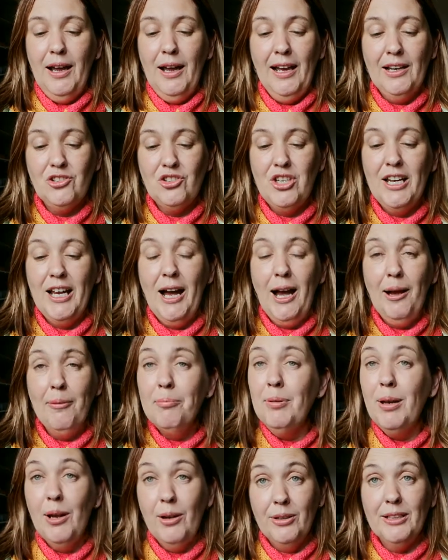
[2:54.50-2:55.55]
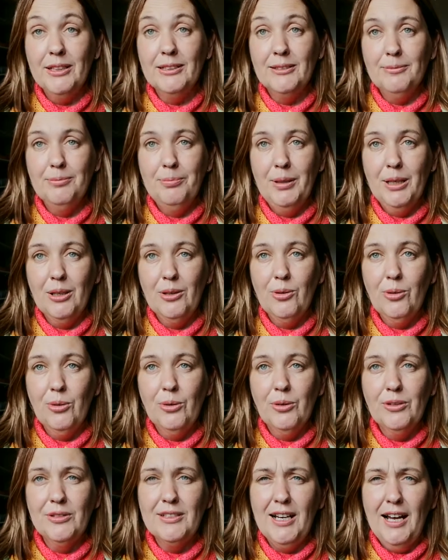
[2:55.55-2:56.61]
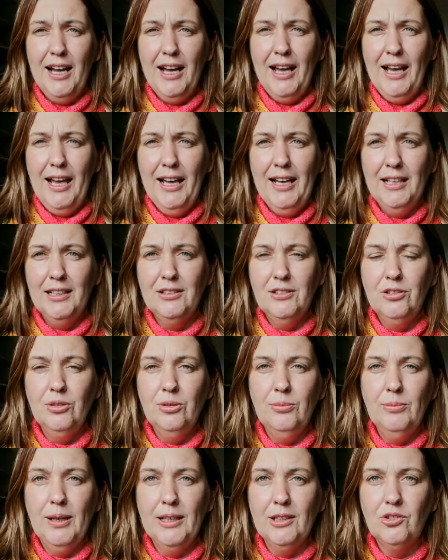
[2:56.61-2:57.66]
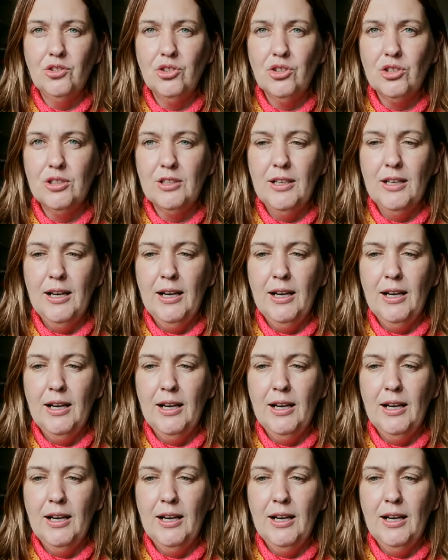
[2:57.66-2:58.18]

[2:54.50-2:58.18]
actually upload it because I had too much